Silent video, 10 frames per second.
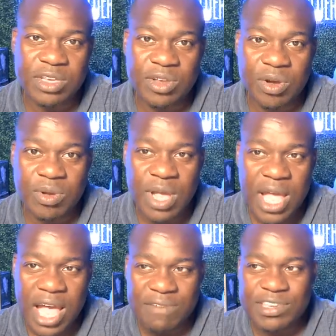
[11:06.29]
So
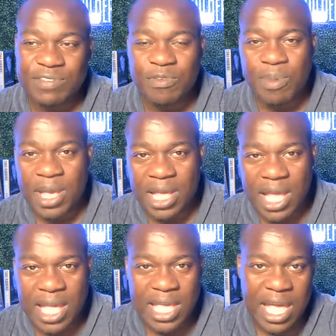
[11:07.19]
obviously, if you're paying a
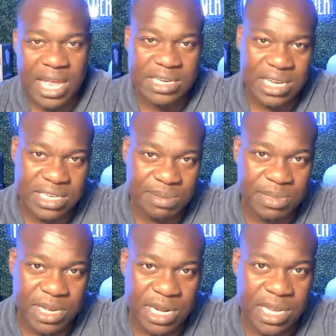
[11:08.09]
guy cash, that's
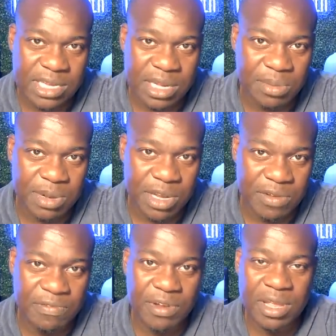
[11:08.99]
something that's a little bit
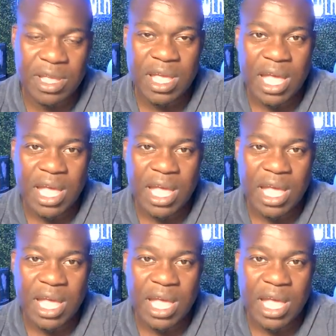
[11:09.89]
different.